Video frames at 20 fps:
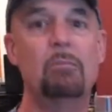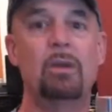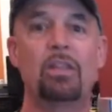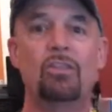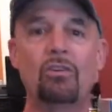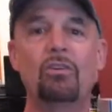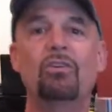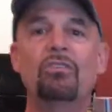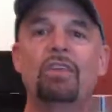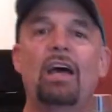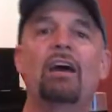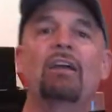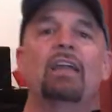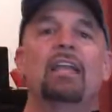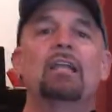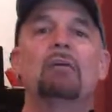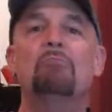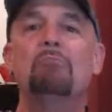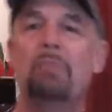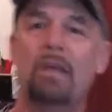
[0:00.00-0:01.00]
But it turns
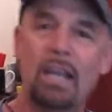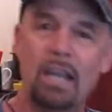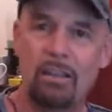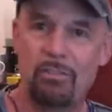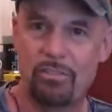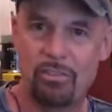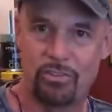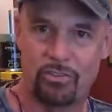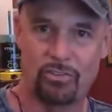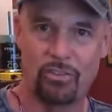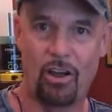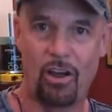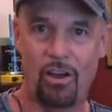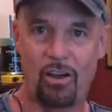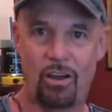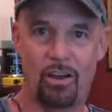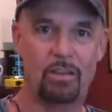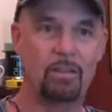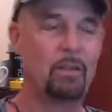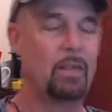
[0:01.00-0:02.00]
out in the middle of the
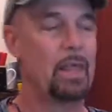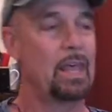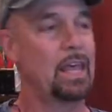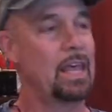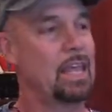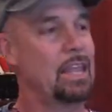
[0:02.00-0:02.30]
song,